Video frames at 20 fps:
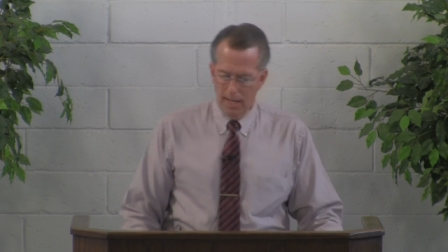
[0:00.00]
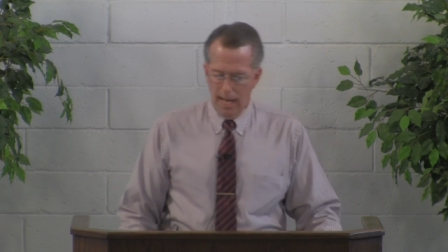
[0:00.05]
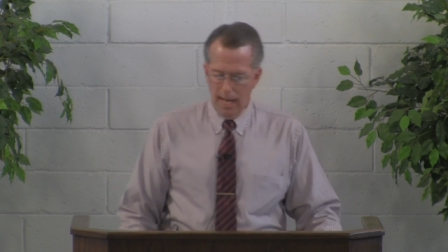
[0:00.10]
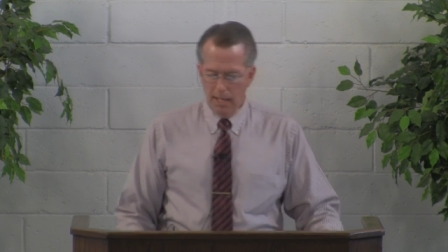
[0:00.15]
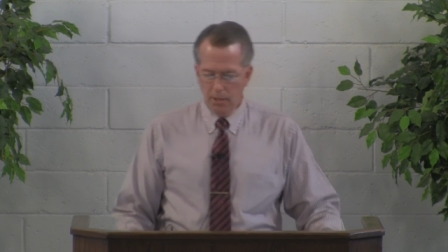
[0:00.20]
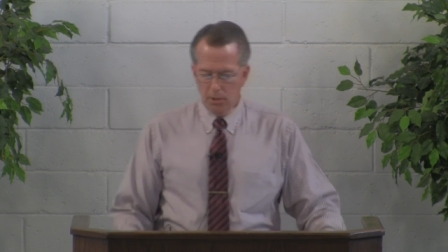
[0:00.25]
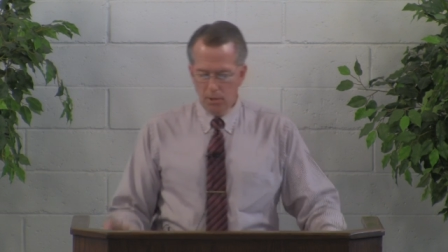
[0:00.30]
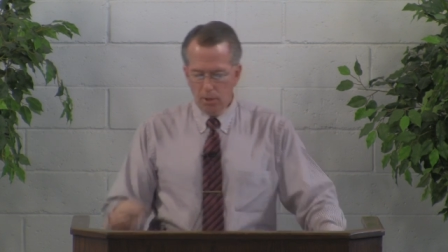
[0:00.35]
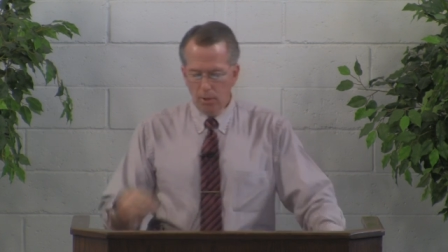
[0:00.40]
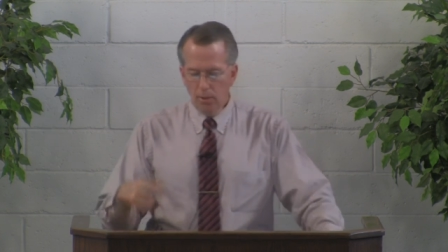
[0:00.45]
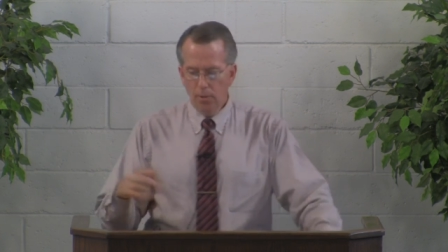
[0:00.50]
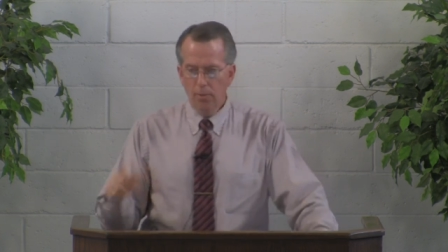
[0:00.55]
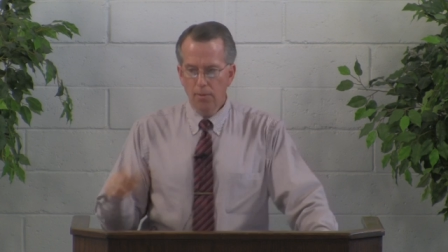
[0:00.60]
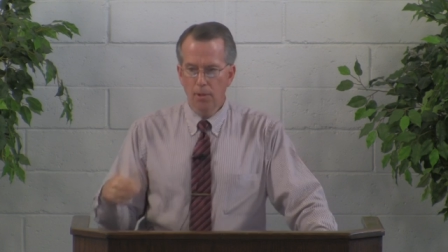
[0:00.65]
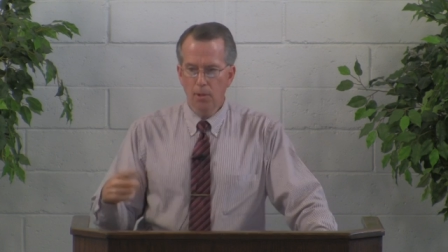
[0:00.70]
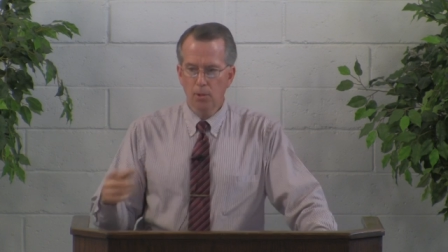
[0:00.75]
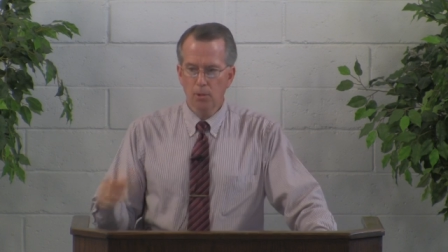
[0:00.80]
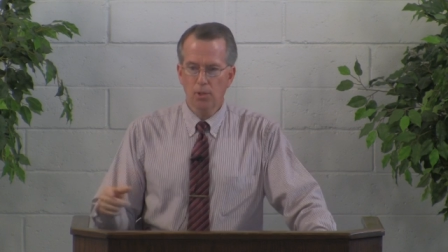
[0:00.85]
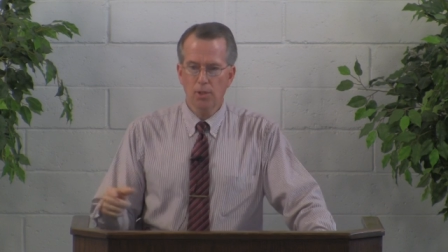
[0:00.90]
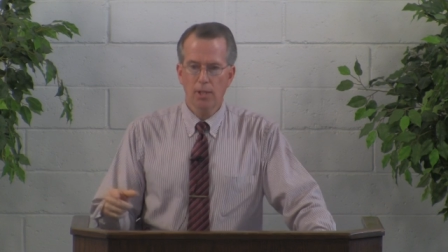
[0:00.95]
and turn
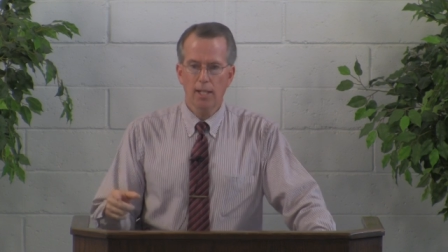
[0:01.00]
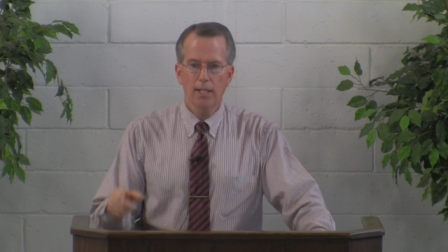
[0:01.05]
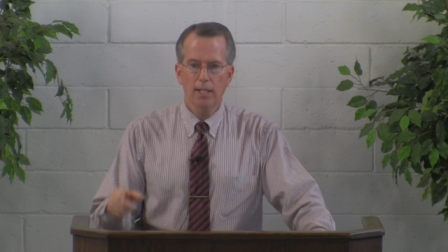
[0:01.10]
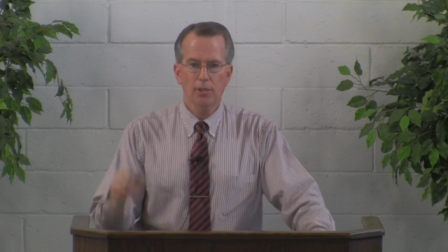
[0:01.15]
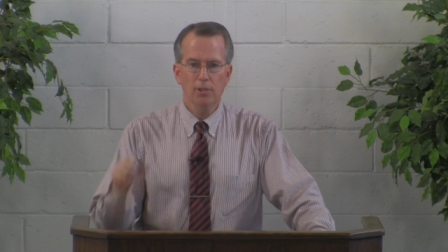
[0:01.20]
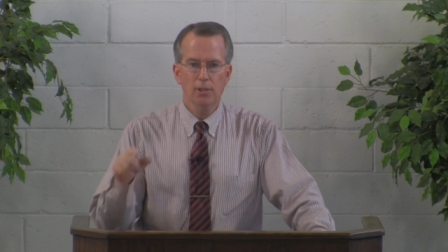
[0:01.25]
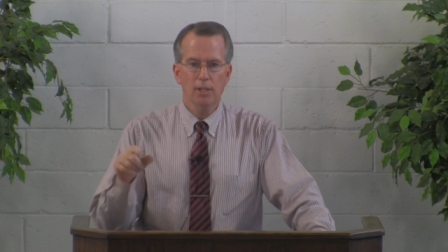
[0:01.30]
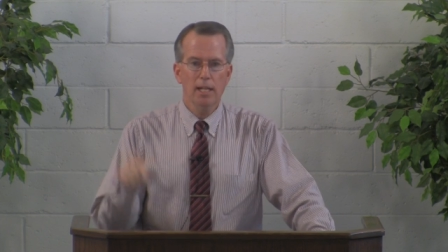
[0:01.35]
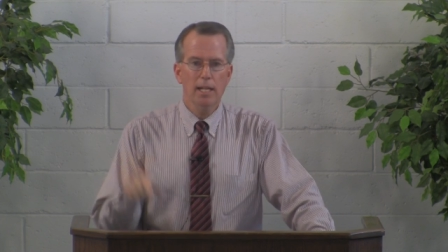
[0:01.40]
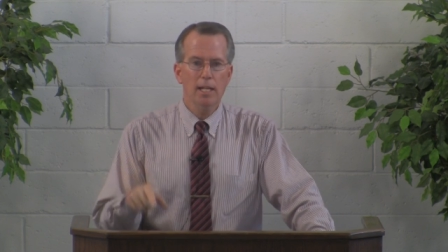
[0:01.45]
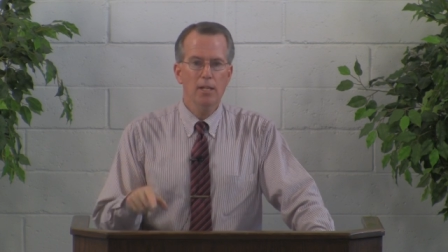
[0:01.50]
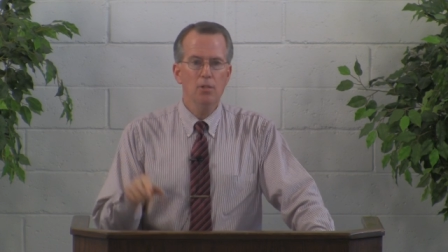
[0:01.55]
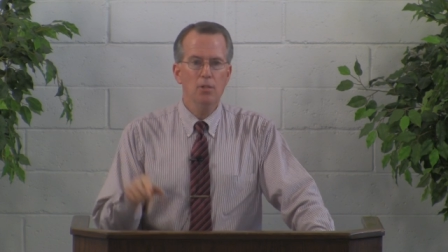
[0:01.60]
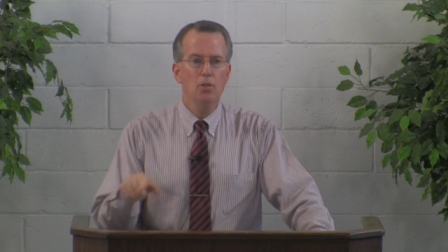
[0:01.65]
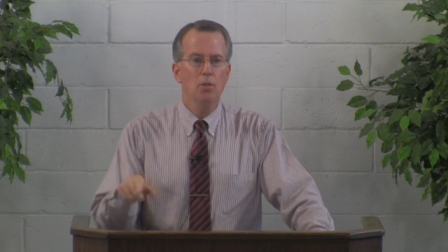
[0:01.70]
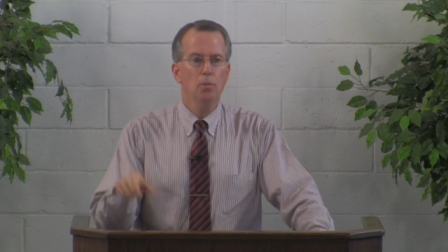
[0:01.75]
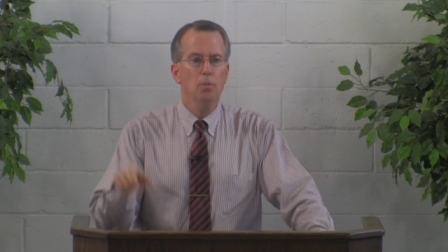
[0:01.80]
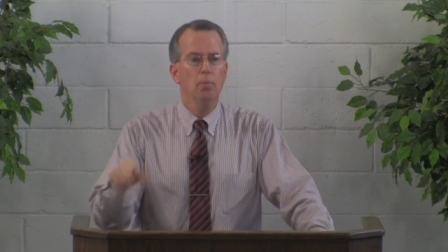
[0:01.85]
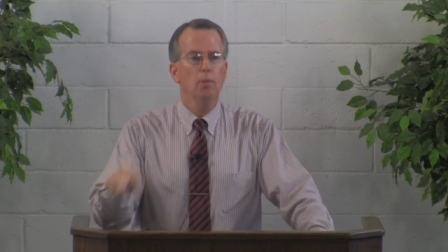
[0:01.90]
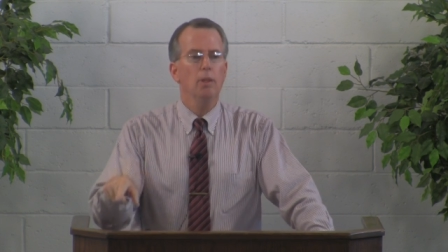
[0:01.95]
those things
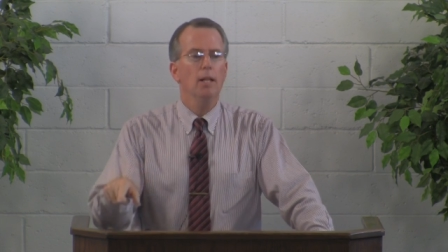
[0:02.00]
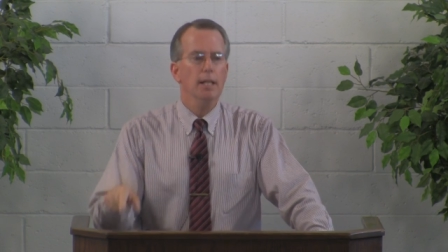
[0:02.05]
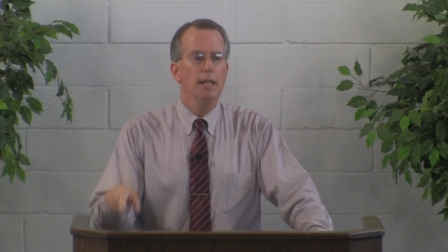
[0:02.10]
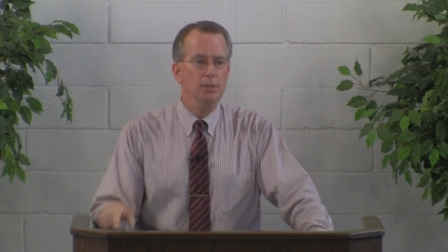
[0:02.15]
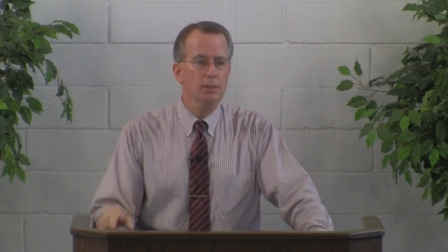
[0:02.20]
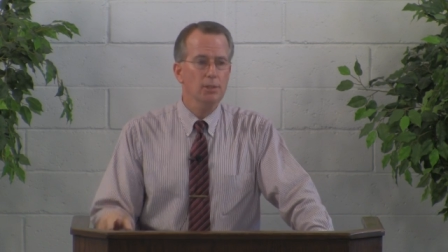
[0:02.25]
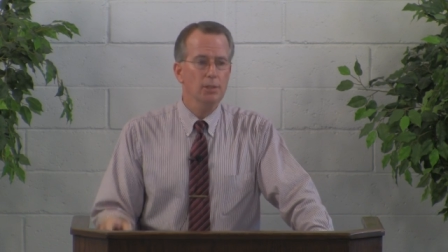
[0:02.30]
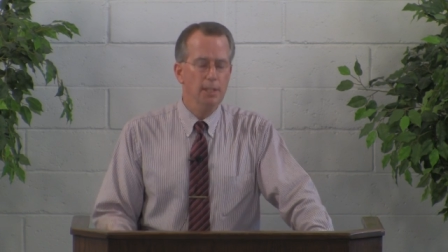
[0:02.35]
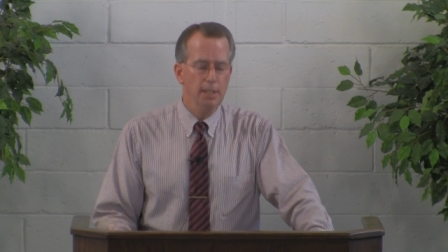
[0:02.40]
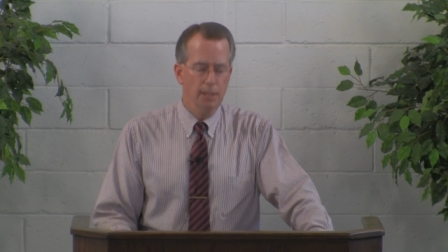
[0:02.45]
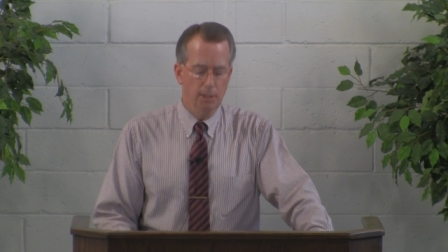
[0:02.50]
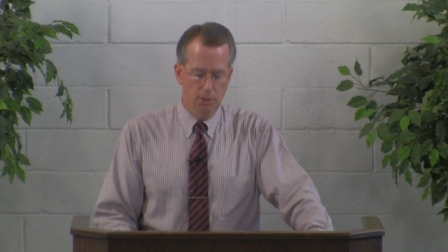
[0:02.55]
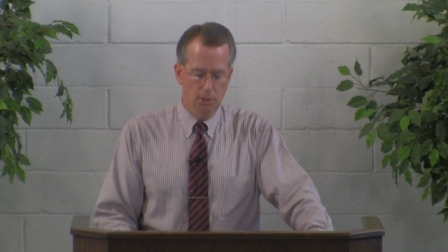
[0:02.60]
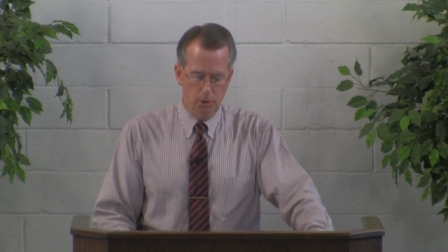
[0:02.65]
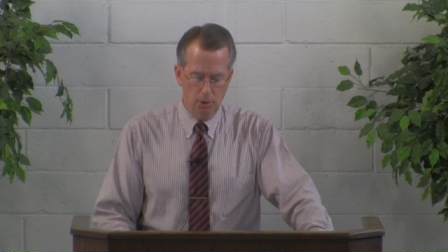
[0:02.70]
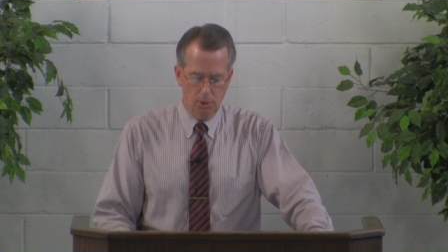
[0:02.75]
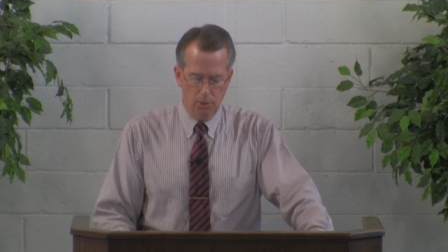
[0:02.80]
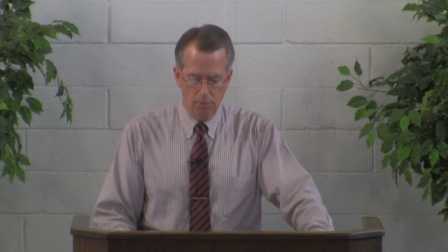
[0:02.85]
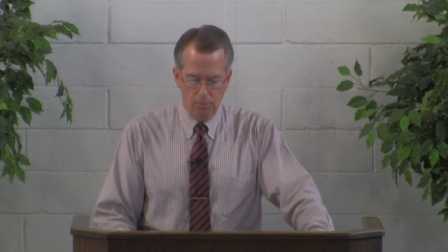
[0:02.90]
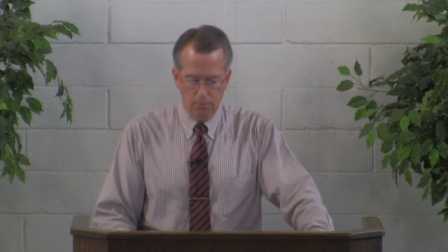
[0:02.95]
into
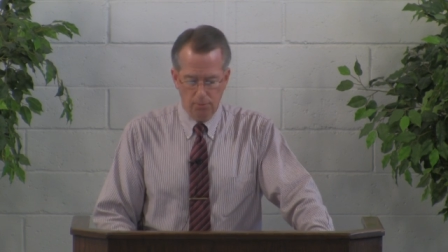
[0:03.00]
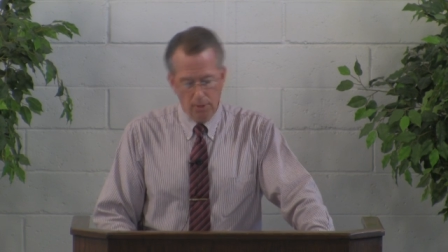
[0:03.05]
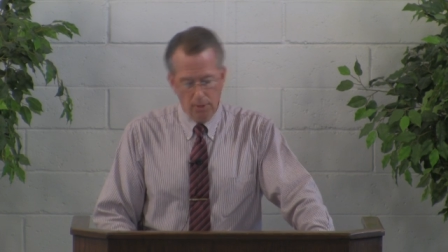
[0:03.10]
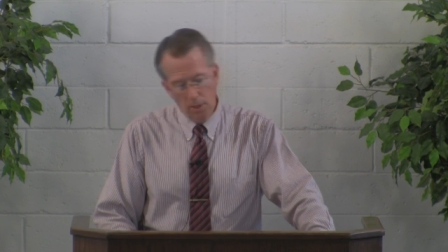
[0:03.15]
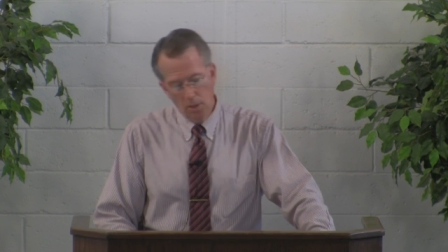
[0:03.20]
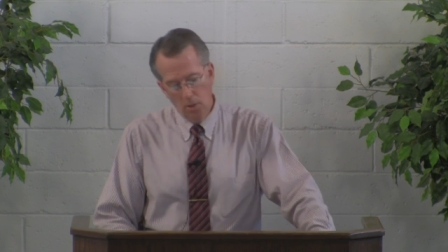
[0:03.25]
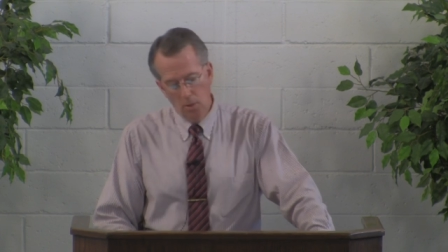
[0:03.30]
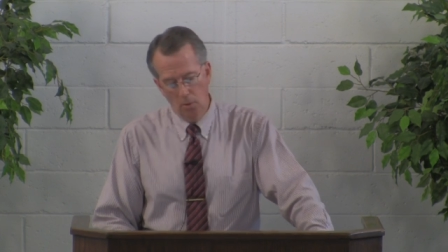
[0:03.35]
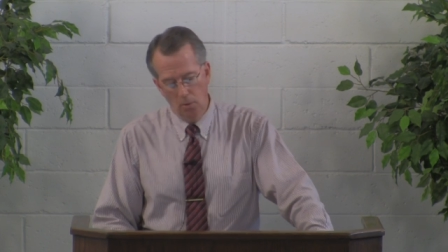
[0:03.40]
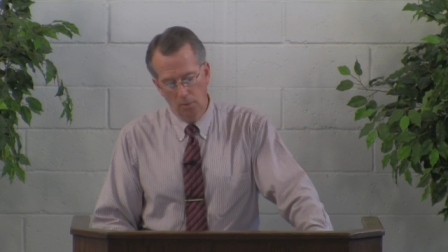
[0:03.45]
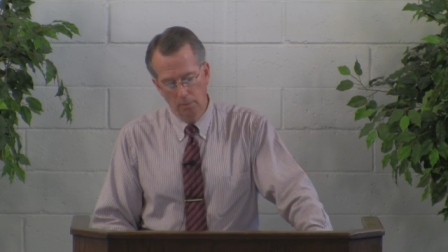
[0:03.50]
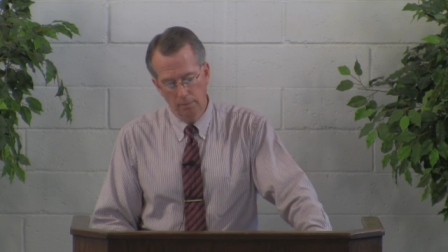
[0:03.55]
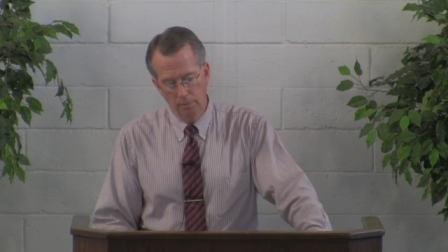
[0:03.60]
blessings for you.